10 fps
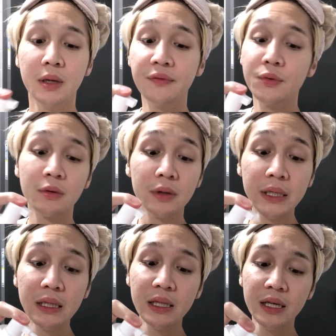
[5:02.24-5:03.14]
But if you
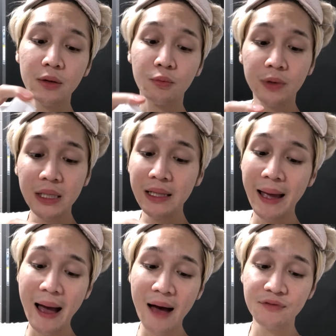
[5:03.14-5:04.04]
really,
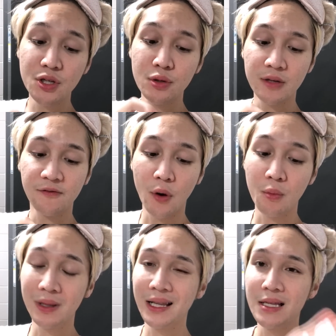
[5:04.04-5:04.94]
really have to use a
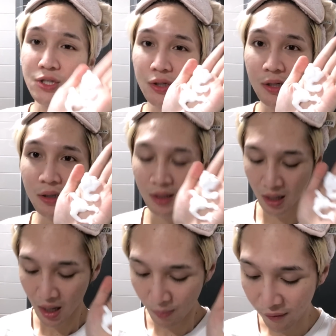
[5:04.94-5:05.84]
foam cleanser,
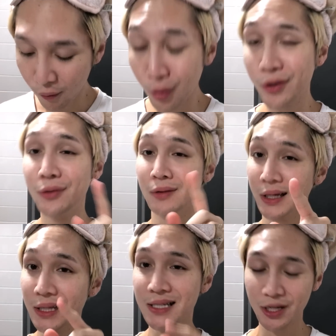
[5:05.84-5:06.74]
before you
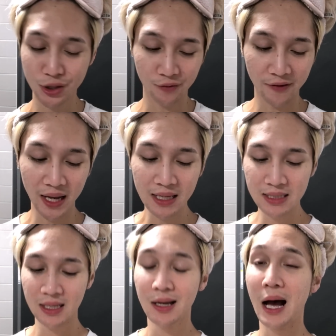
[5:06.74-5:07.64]
let it touch your
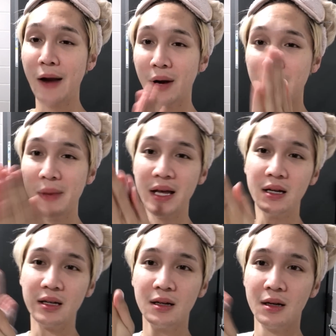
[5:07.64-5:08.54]
face, I
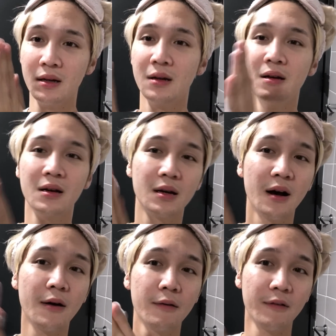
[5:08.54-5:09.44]
recommend
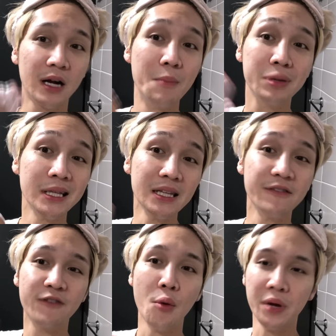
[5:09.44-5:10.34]

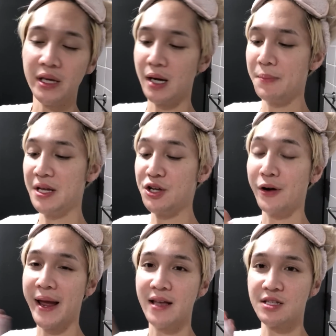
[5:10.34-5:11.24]
completely foaming it up in
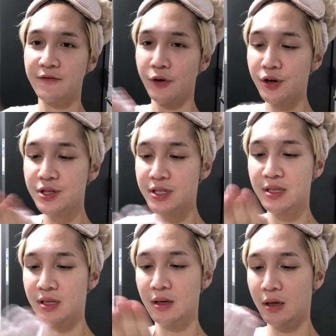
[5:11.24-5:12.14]
your hands
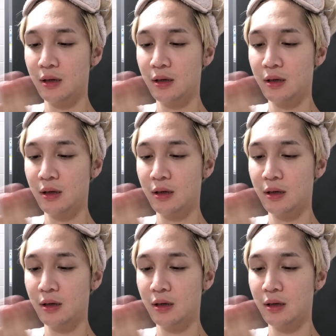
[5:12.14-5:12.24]
first